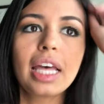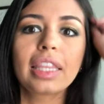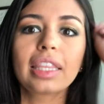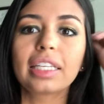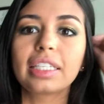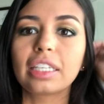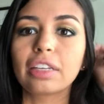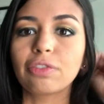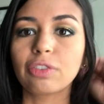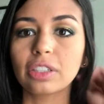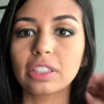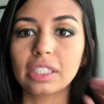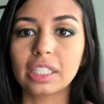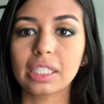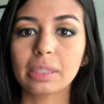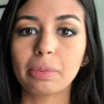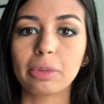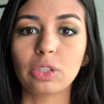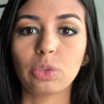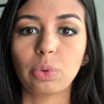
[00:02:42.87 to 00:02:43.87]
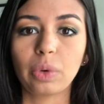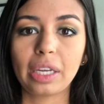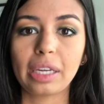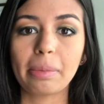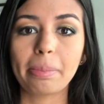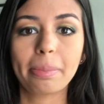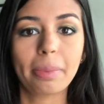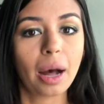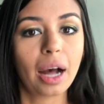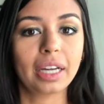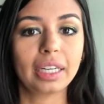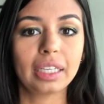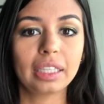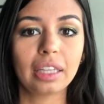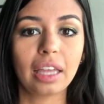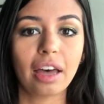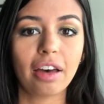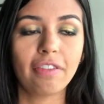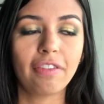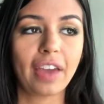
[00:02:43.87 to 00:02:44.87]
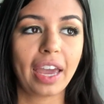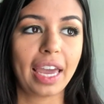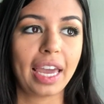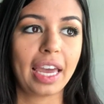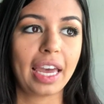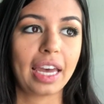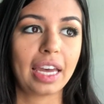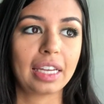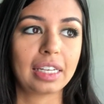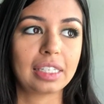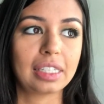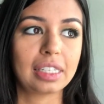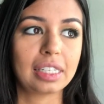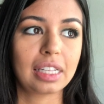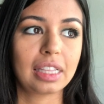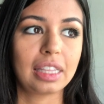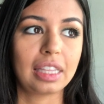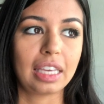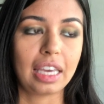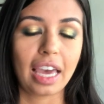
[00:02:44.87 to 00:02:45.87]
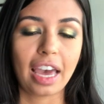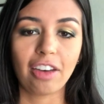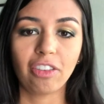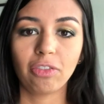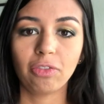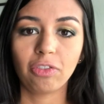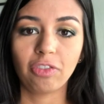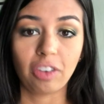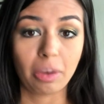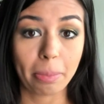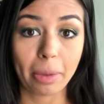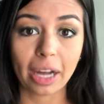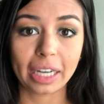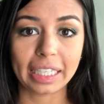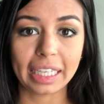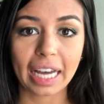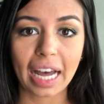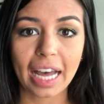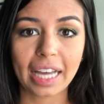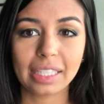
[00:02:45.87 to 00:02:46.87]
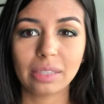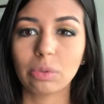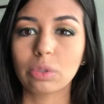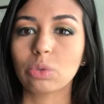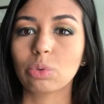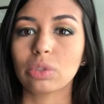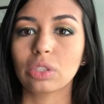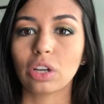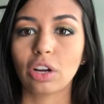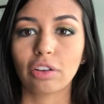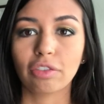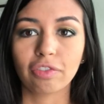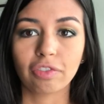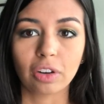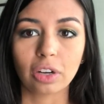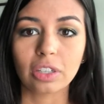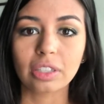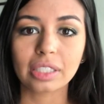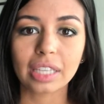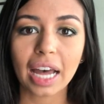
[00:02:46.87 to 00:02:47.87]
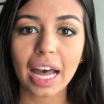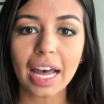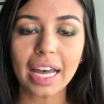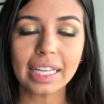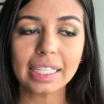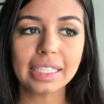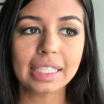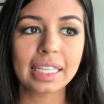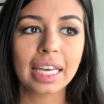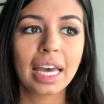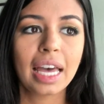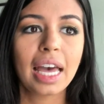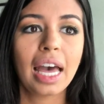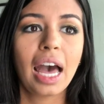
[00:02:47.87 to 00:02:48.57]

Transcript: the differences between Body Love and the Fit Body Guides, which was her first guides,